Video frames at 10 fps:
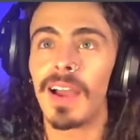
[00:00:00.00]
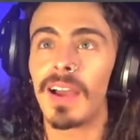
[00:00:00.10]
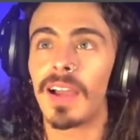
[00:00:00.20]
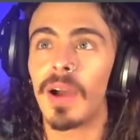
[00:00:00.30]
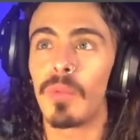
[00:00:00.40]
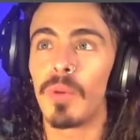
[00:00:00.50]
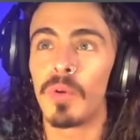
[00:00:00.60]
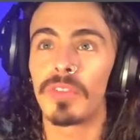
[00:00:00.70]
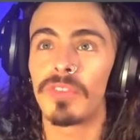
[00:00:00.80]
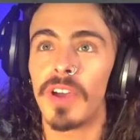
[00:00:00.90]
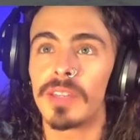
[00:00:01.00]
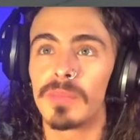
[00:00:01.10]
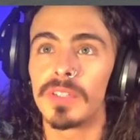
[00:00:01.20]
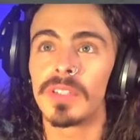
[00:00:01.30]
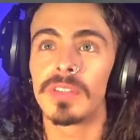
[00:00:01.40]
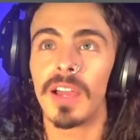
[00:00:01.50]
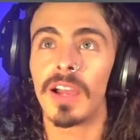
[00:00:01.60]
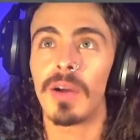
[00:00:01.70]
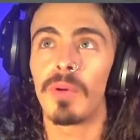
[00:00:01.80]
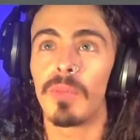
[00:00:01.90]
I got one more fight in me. I
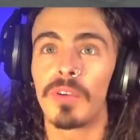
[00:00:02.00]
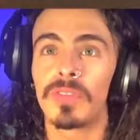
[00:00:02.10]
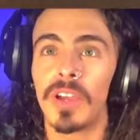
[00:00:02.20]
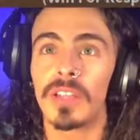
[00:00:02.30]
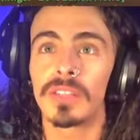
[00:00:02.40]
got one more fight